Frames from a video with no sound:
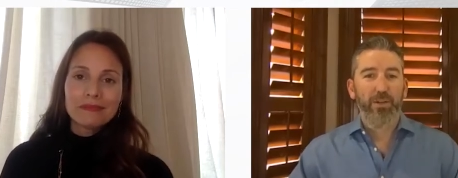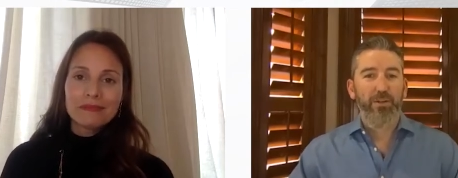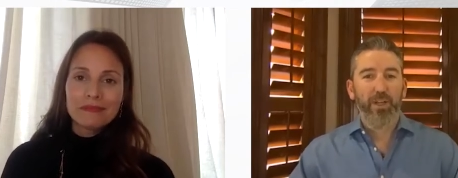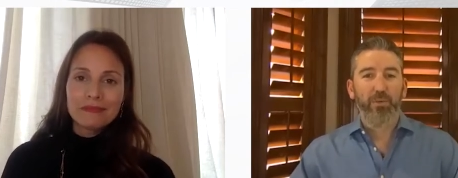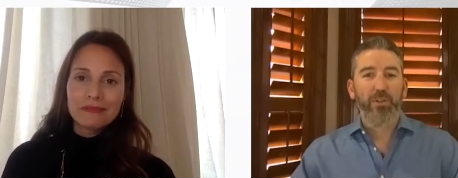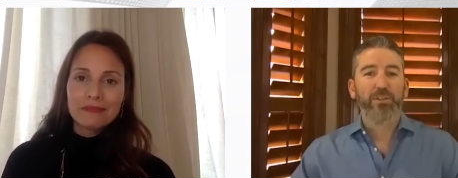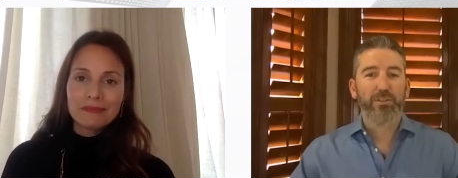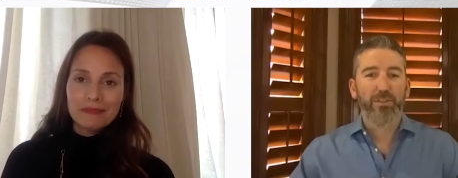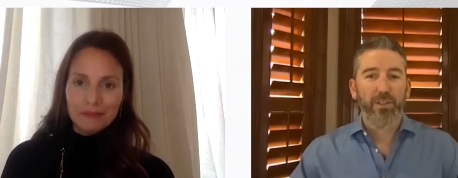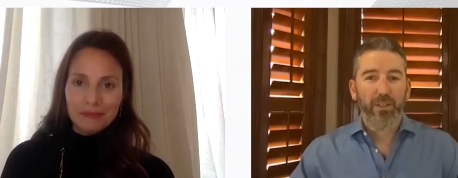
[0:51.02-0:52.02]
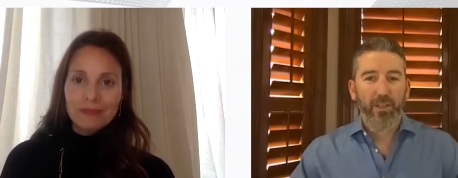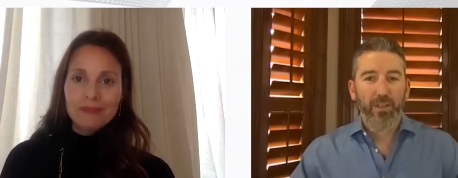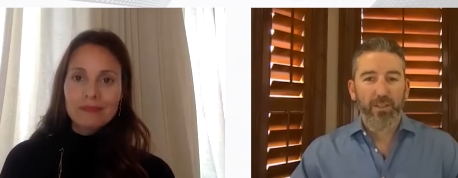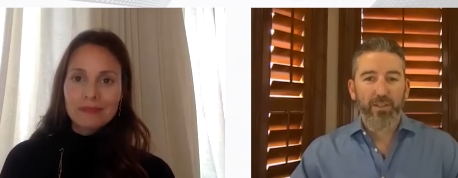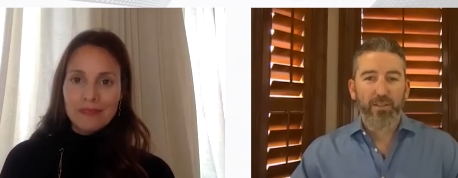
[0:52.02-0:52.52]
Speaker 1: networks
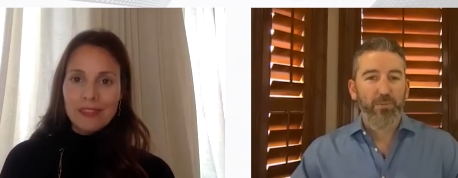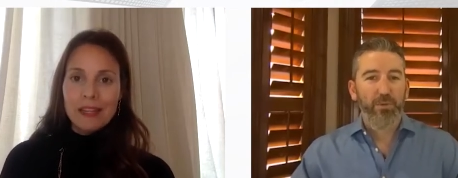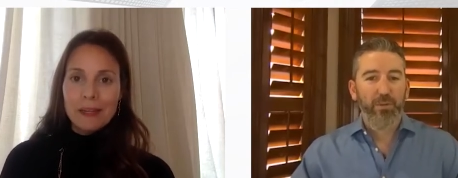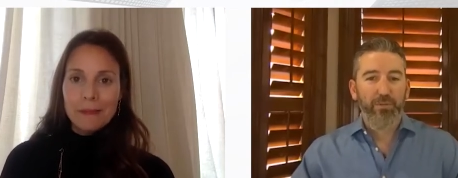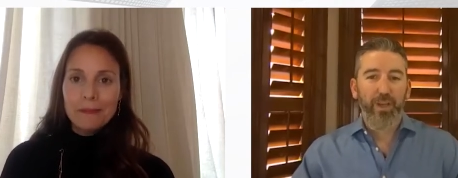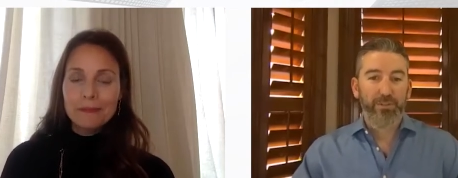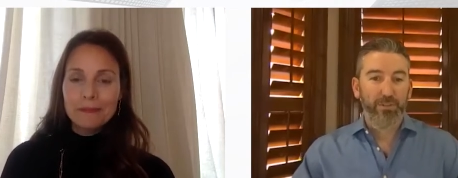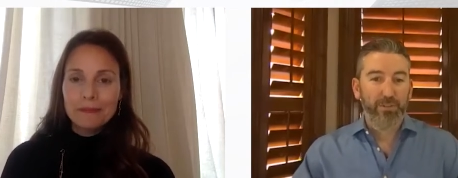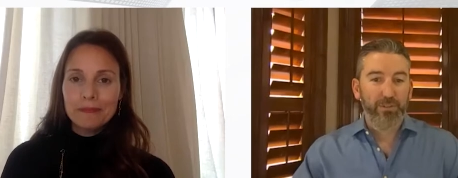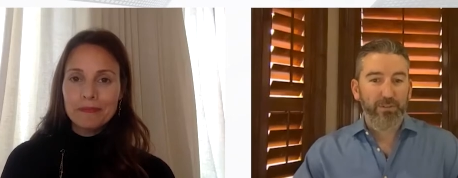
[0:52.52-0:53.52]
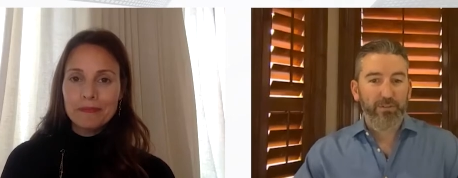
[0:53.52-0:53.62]
and get them deployed faster.